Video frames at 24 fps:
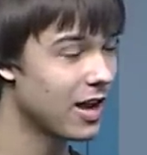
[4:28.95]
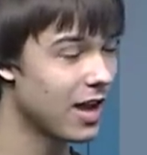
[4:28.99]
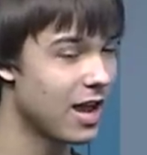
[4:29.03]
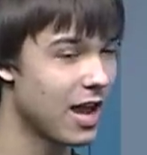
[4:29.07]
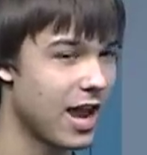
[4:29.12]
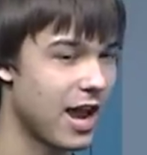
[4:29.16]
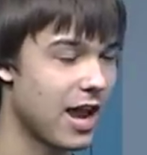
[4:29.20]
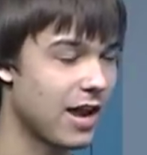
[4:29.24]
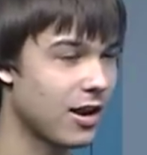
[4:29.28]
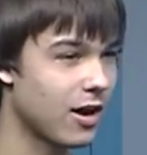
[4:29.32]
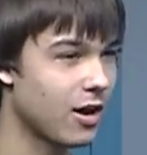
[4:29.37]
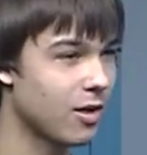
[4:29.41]

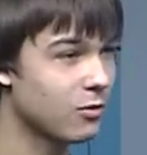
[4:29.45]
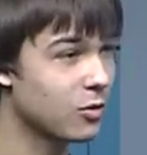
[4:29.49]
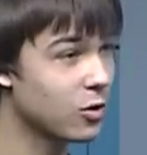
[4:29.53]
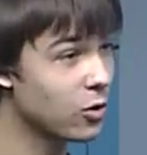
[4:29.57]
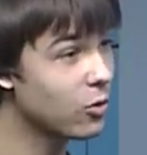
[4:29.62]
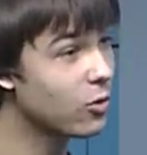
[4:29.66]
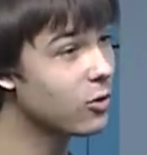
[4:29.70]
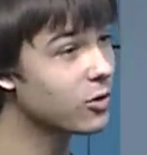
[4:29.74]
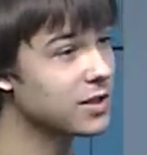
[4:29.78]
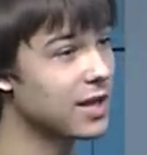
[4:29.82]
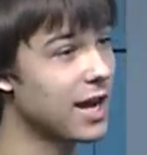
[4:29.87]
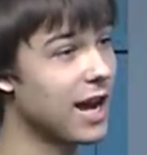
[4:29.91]
And um,
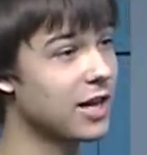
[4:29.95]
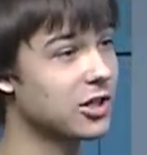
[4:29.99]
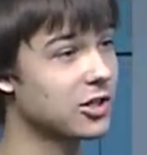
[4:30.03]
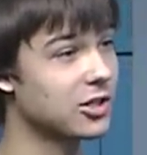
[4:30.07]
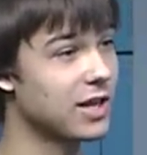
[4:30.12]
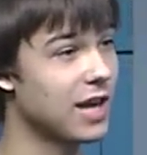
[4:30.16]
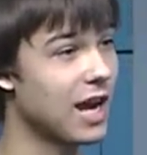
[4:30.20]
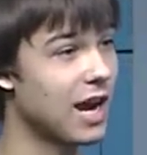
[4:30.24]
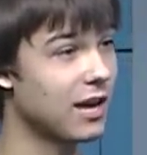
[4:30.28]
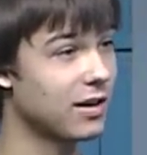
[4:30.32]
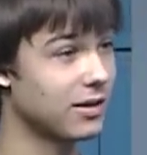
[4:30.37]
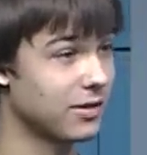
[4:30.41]
Google's actually
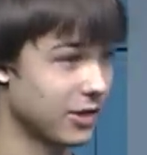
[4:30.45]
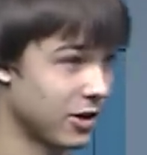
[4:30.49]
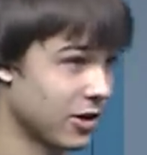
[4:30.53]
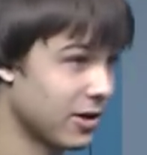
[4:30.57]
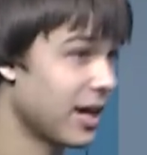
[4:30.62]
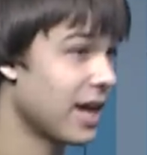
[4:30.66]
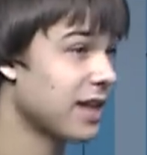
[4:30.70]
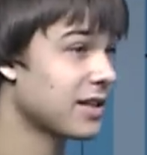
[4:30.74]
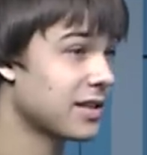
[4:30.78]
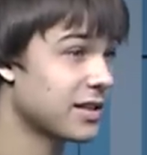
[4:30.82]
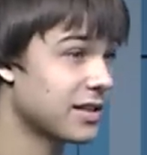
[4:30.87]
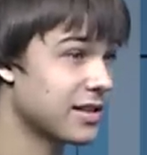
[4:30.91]
got their
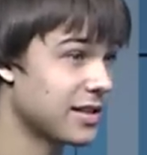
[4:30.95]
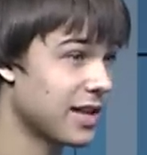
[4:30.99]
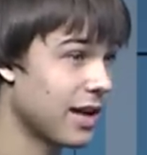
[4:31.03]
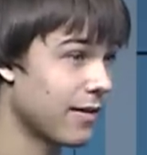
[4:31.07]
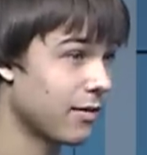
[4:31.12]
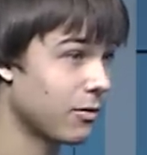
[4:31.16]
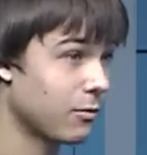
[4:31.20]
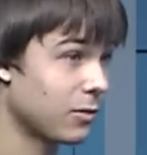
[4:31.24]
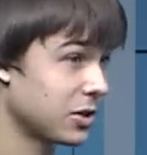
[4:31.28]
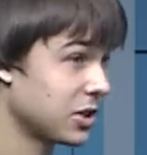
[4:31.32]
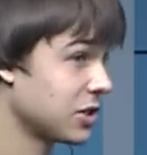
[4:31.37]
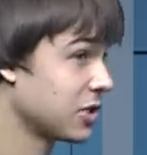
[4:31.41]
Nexus 7,
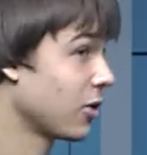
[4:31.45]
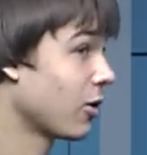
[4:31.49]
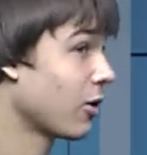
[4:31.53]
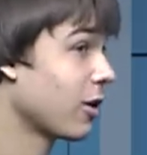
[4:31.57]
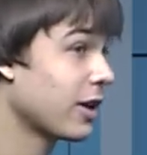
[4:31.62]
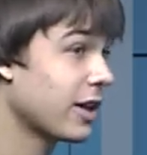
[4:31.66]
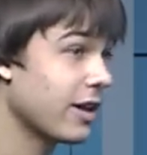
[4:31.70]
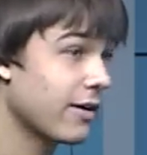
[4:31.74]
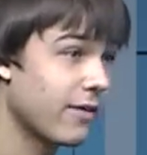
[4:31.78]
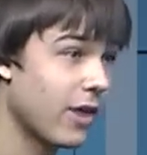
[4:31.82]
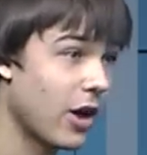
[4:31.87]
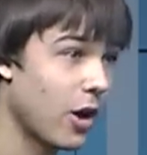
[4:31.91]
which is already
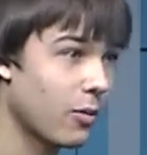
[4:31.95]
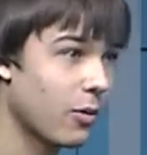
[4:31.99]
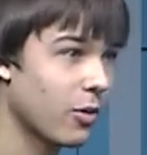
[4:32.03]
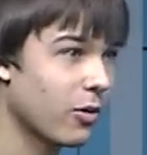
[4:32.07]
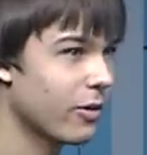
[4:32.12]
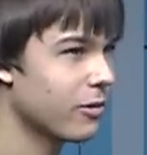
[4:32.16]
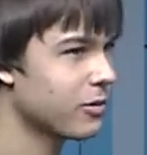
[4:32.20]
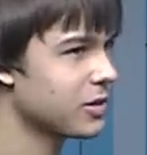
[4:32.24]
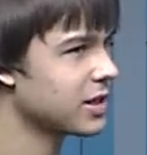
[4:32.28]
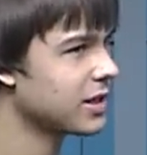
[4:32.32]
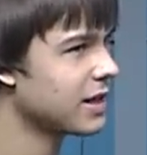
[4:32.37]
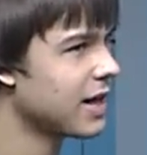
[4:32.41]
available. It
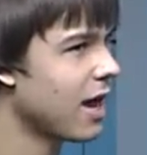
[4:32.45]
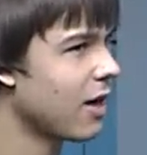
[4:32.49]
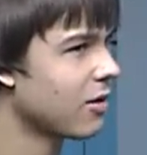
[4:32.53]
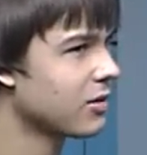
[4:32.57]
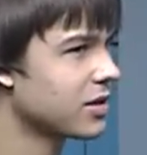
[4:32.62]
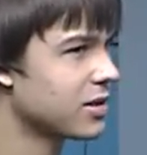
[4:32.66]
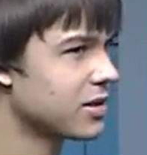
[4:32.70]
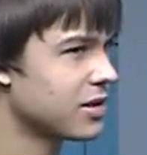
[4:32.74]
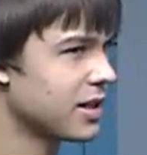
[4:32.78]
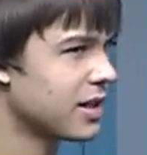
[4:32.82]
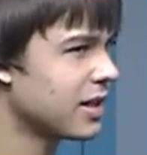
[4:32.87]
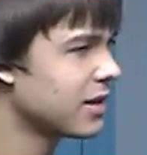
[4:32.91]
was
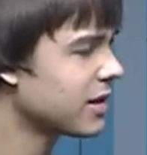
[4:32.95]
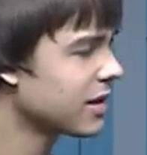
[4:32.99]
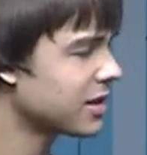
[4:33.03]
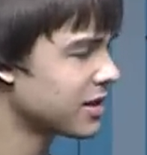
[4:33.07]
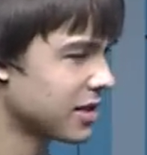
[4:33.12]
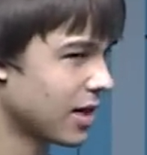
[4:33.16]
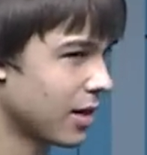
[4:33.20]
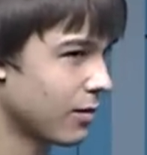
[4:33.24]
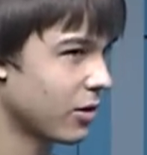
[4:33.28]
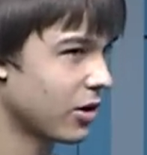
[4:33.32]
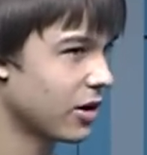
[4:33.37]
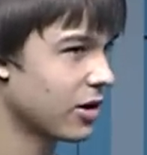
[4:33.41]
announced in the
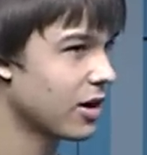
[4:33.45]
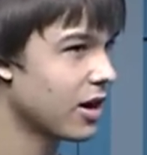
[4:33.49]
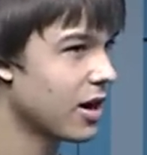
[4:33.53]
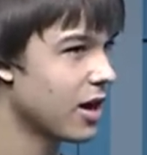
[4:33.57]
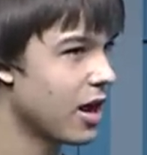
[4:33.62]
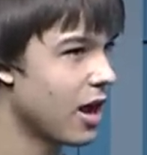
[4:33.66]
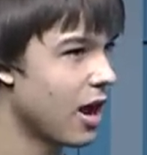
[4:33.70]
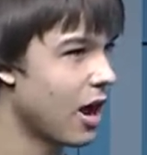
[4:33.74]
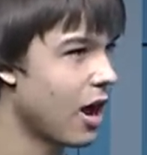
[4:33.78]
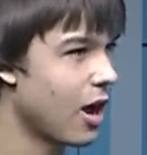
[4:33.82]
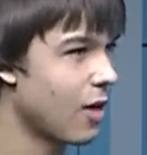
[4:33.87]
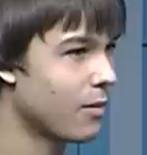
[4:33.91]
summer.
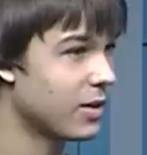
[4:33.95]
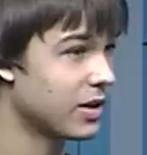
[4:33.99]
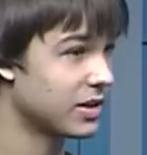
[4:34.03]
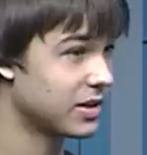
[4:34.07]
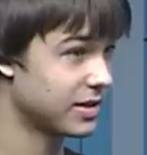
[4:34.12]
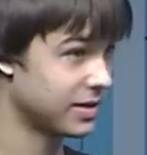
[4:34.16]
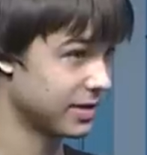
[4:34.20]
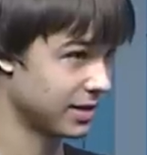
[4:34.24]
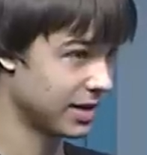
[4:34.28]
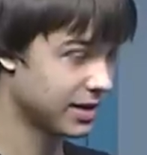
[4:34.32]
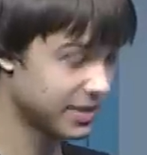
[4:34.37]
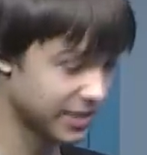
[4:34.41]
Um,
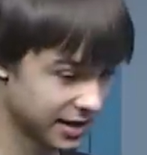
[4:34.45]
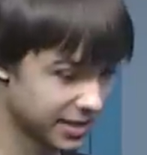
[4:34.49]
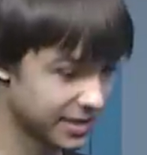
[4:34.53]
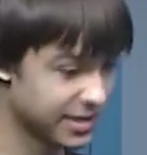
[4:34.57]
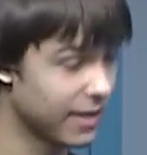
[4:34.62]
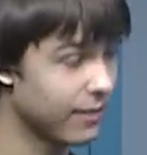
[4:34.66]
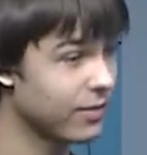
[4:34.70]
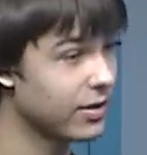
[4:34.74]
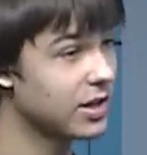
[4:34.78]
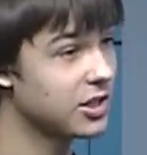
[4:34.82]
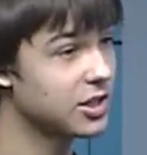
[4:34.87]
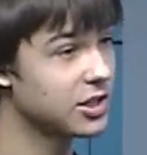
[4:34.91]
it's, it's a
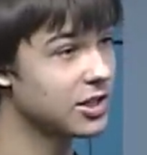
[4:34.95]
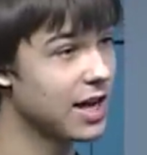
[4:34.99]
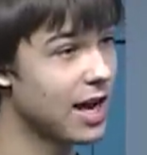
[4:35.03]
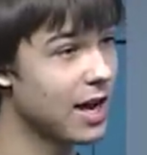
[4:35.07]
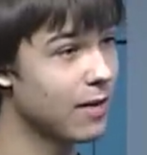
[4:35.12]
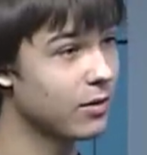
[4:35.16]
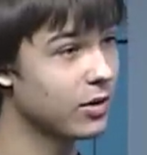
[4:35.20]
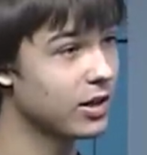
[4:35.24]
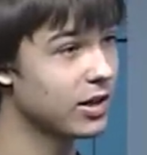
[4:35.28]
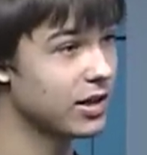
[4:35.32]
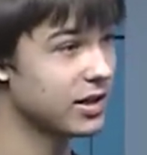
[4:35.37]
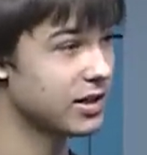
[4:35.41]
7-inch
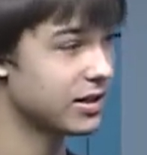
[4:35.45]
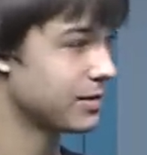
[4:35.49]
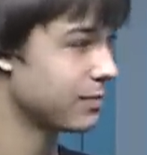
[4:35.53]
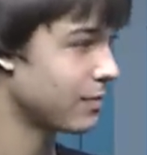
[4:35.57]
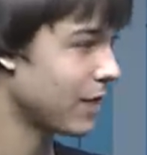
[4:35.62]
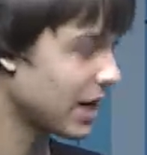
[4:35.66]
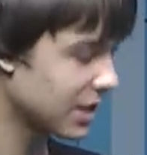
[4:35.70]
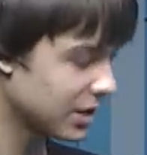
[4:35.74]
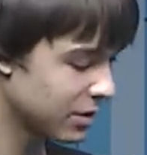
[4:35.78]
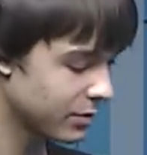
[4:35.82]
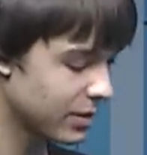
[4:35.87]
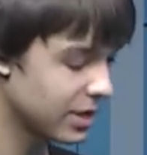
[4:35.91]
tablet. It's
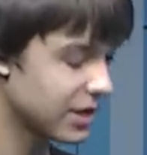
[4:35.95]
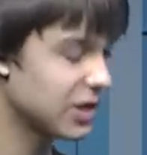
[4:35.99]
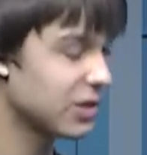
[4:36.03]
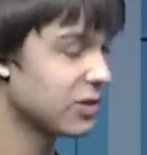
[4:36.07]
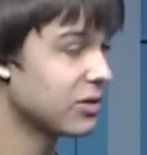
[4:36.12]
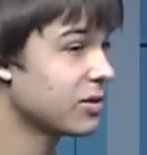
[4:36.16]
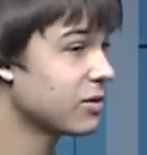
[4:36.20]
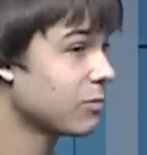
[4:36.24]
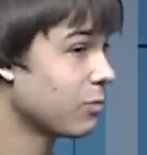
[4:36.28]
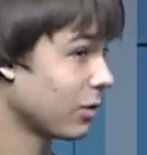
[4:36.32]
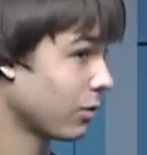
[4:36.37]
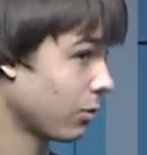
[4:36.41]
made to be
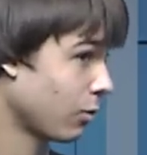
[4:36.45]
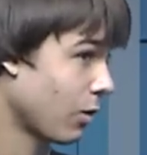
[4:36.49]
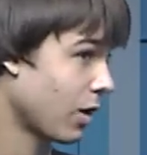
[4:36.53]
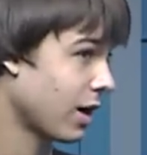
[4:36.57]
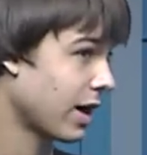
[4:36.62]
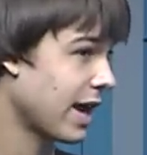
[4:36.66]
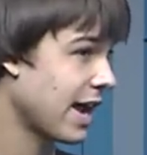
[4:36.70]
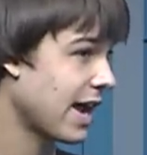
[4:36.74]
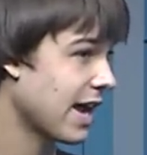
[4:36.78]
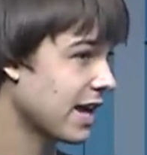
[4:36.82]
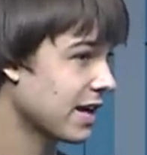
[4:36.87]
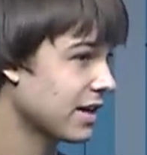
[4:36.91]
used with one
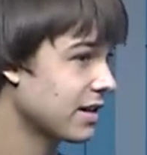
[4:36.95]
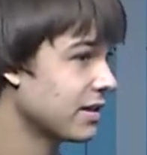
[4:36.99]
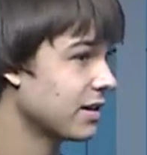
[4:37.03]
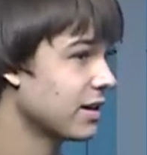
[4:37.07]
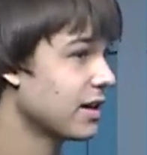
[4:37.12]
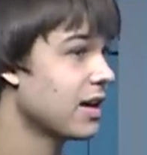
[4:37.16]
hand.